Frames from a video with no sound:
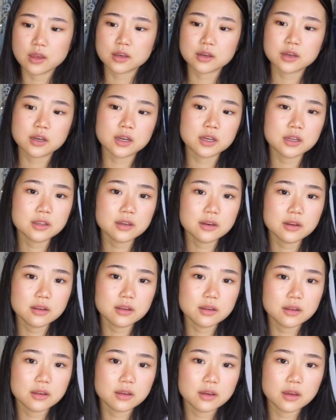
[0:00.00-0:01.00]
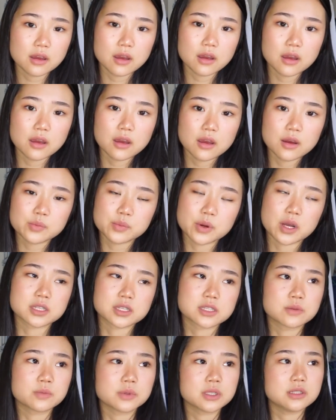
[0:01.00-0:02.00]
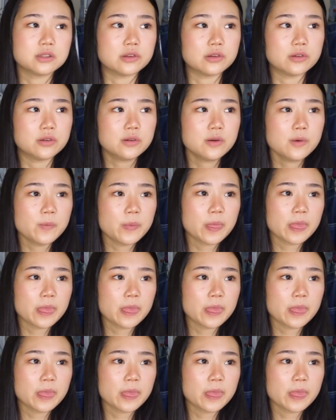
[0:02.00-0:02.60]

could possibly do.